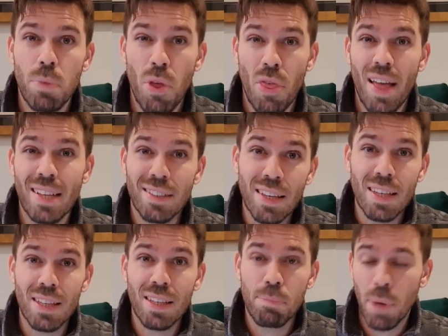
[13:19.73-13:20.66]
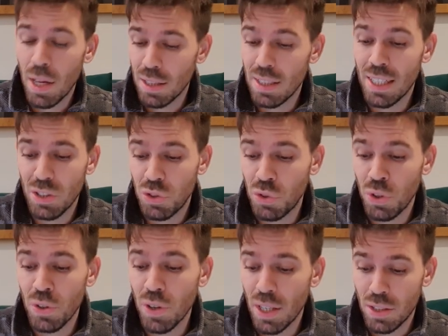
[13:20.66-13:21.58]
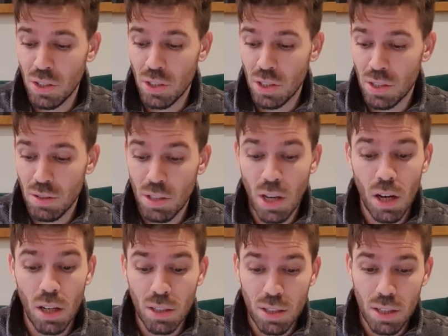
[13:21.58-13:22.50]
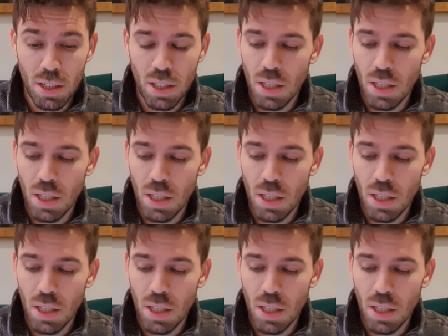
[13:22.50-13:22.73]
pathetic, but it's true. I just can't.